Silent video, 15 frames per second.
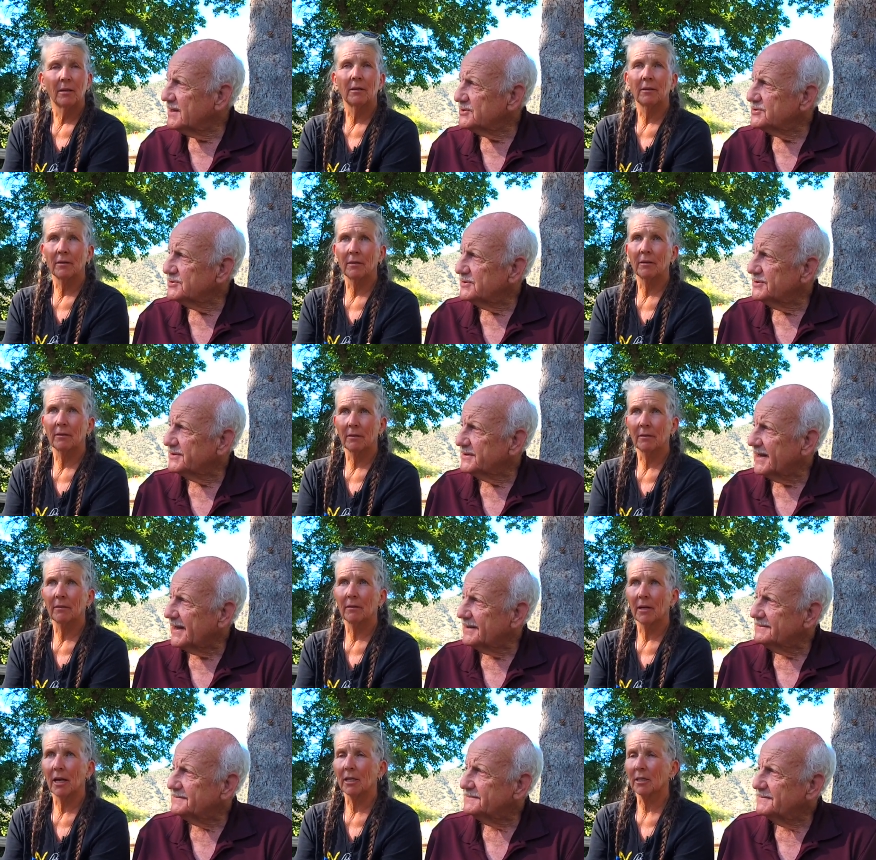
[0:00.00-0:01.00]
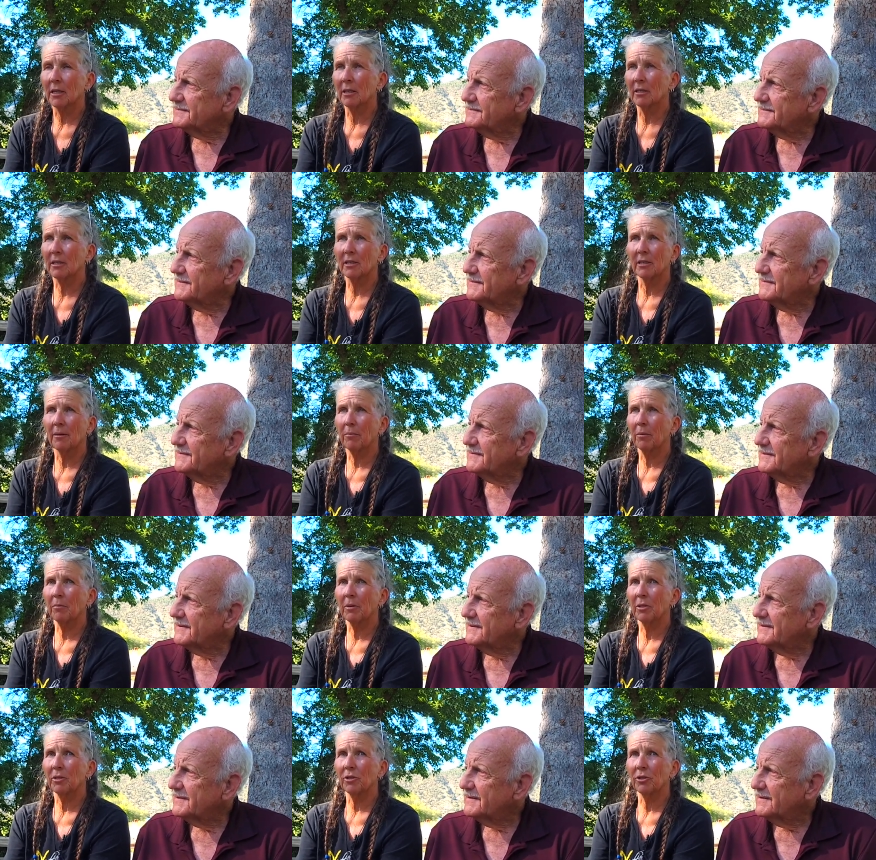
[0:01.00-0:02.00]
Speaker 1: else you looked at.
Speaker 2: Yes, because the
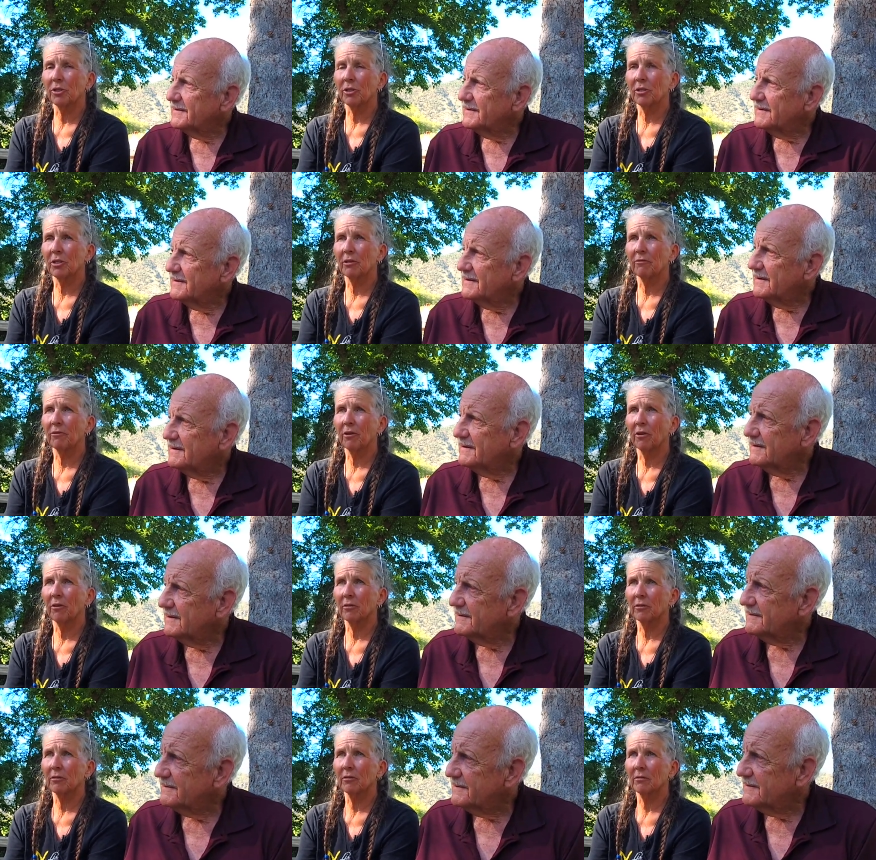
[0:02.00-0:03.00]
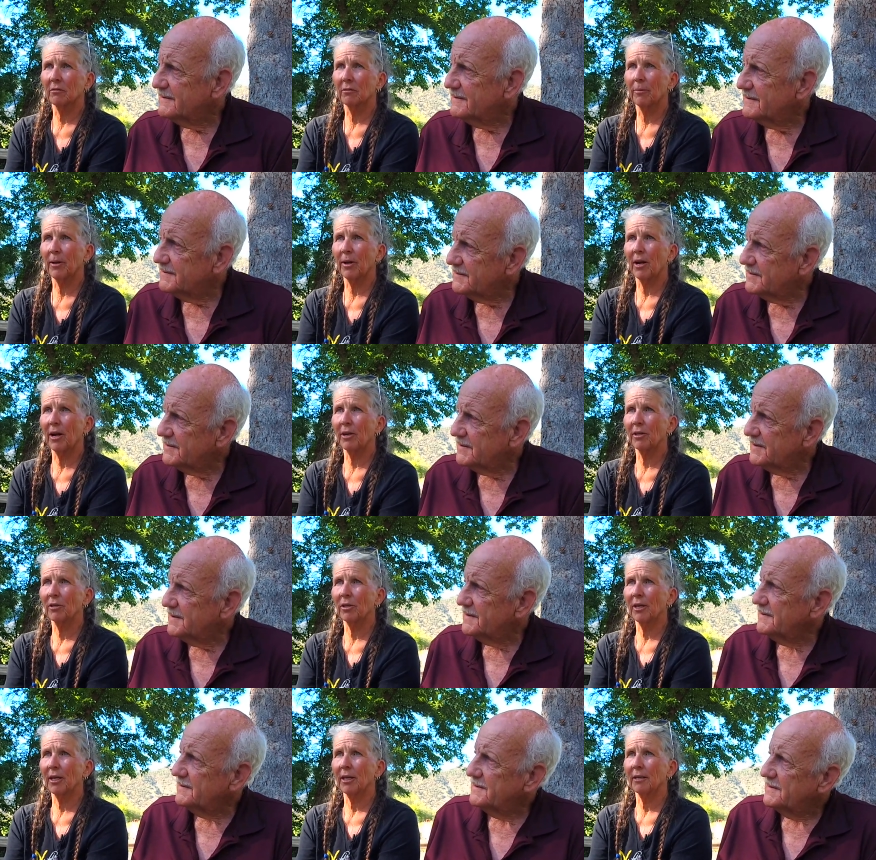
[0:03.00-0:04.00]
supplements are just difficult, no matter how you
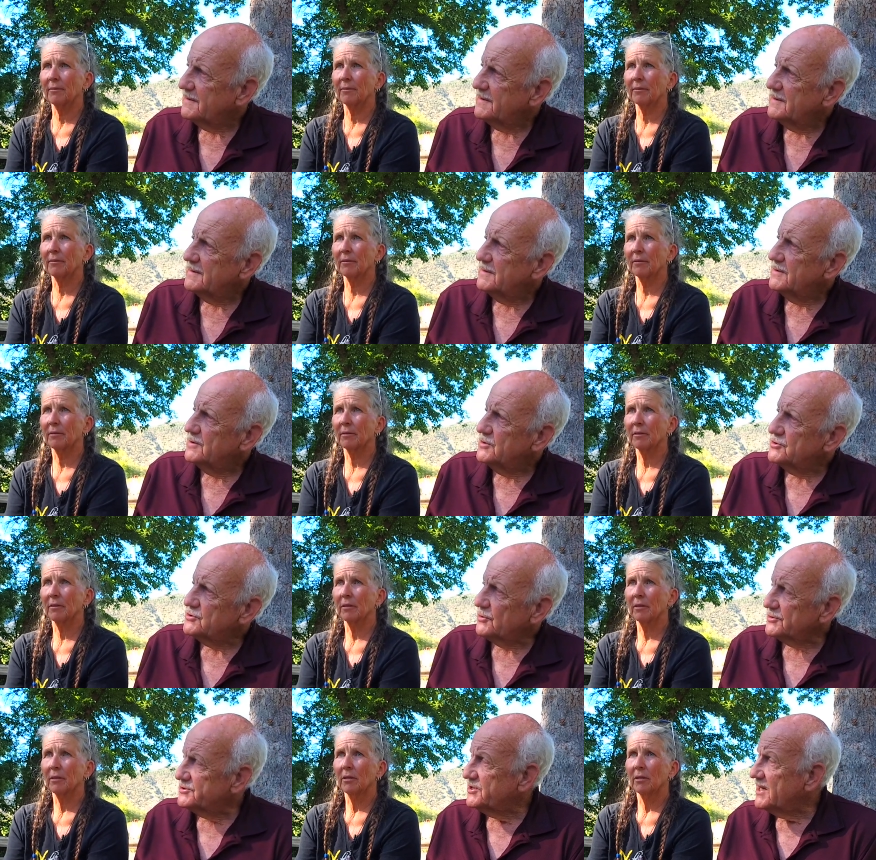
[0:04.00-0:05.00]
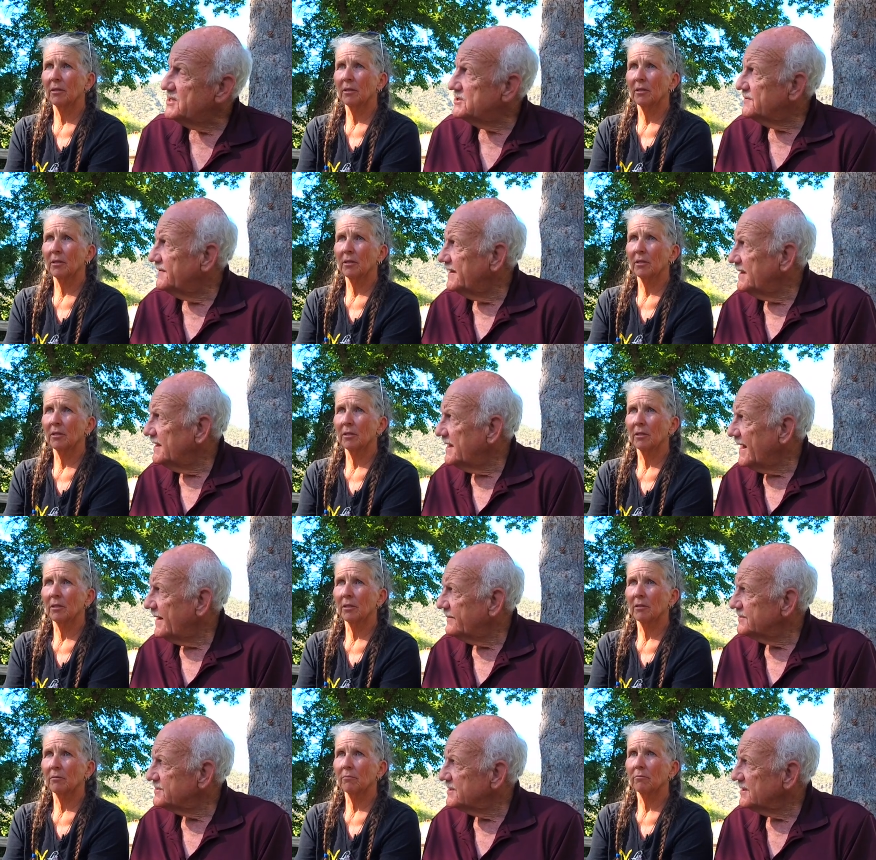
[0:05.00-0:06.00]
look at
Speaker 1: it. So a change of eating
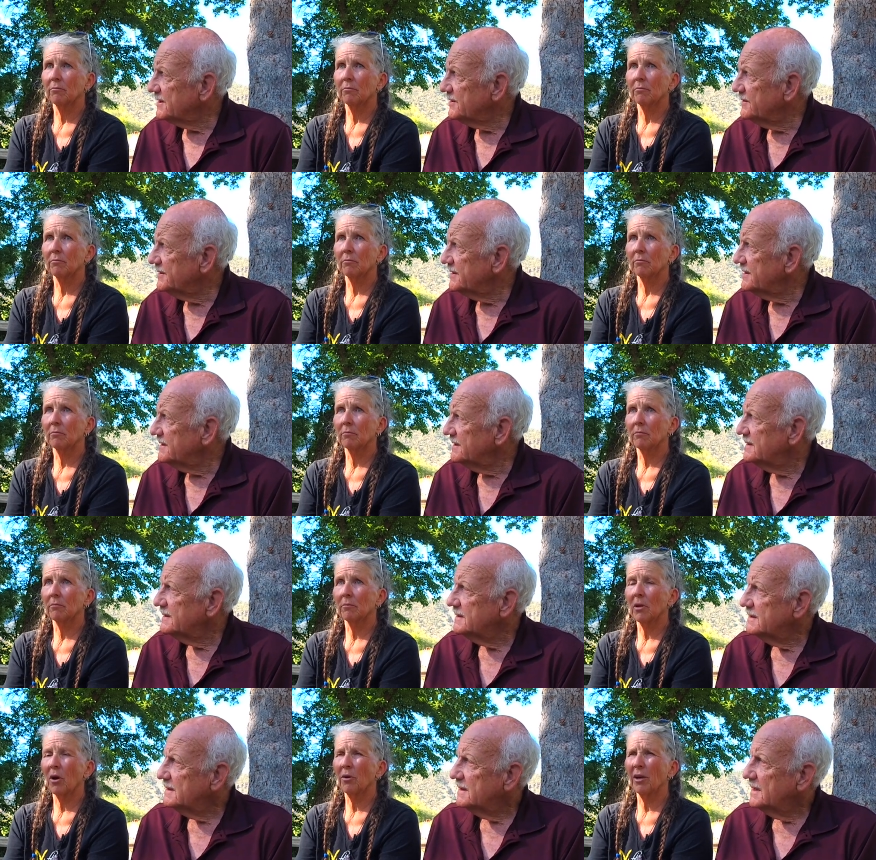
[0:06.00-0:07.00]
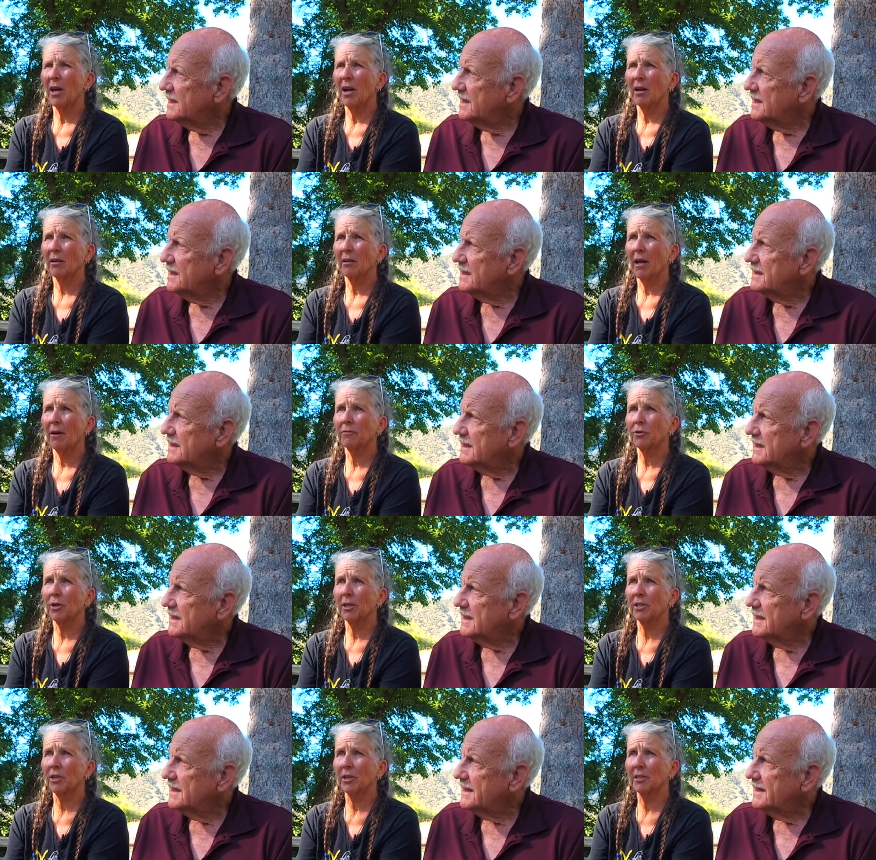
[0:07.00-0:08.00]
habits included?
Speaker 2: Oh yeah. After
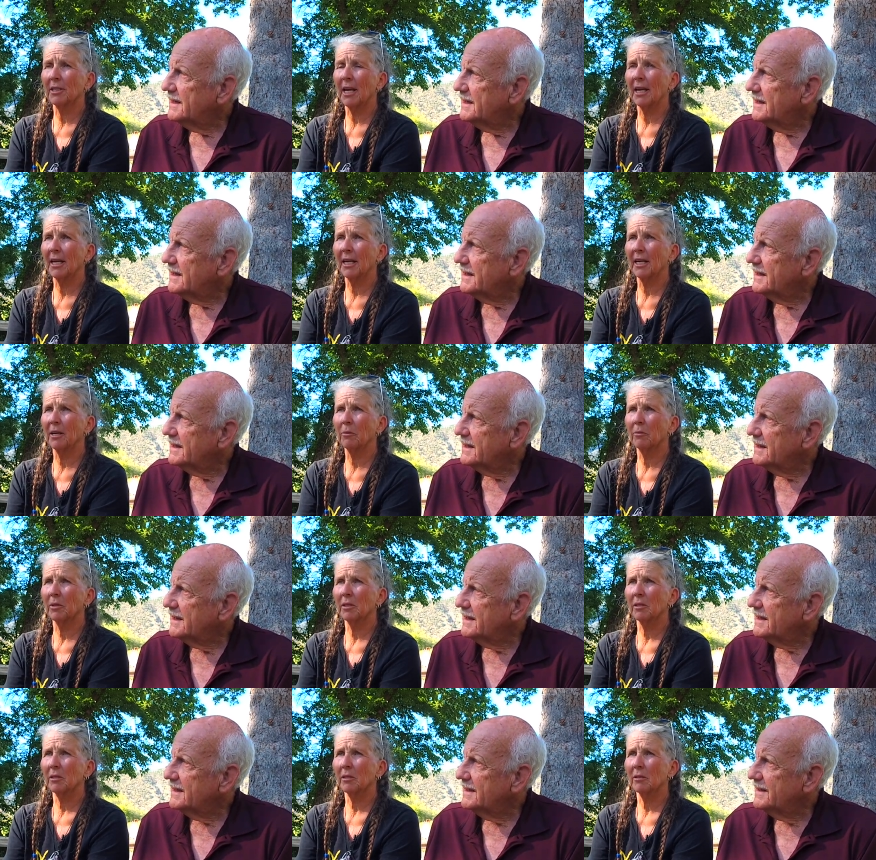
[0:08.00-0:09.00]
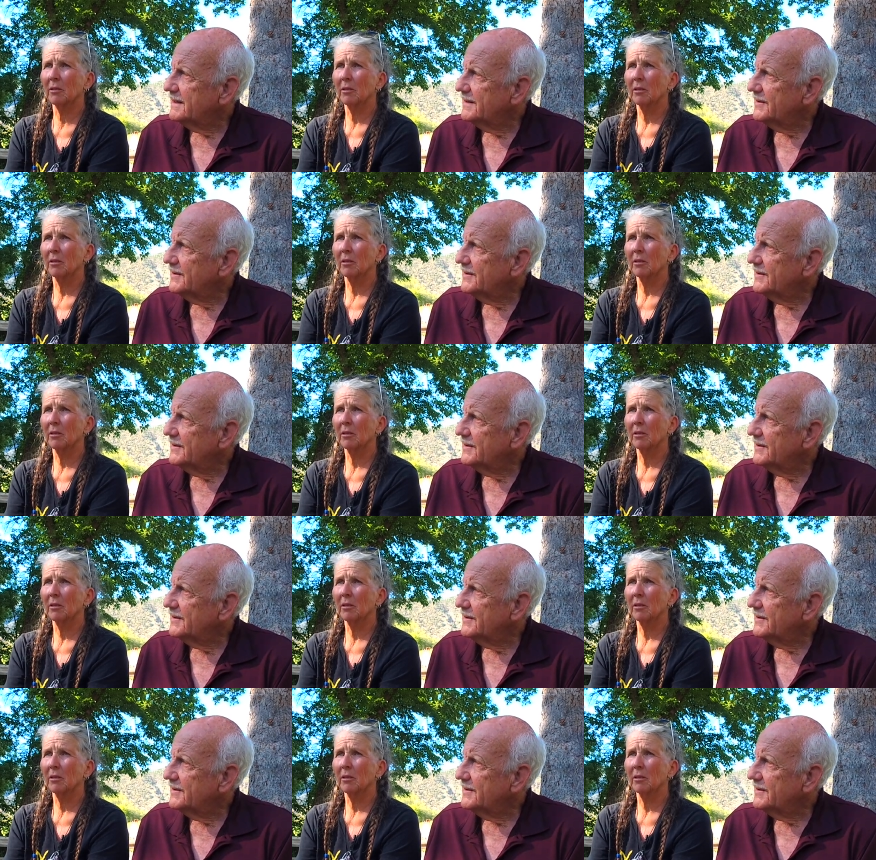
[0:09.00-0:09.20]
I started taking it was